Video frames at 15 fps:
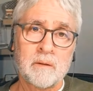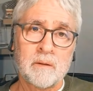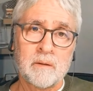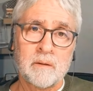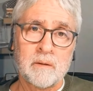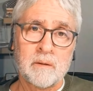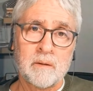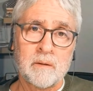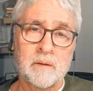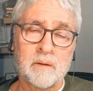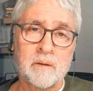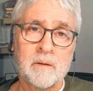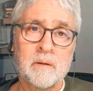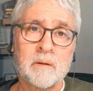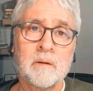
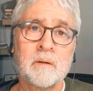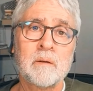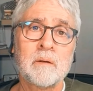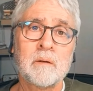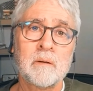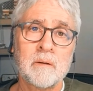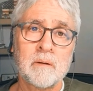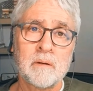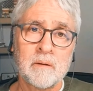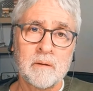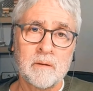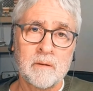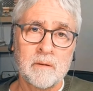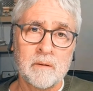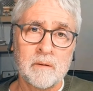
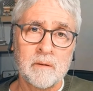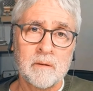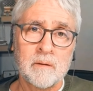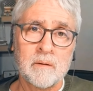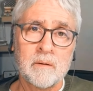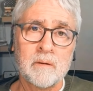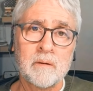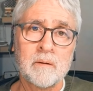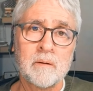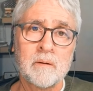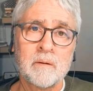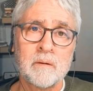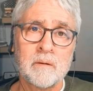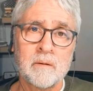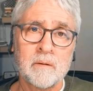
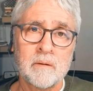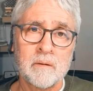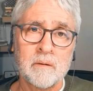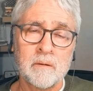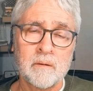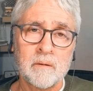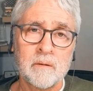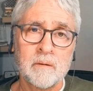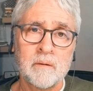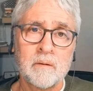(not speaking)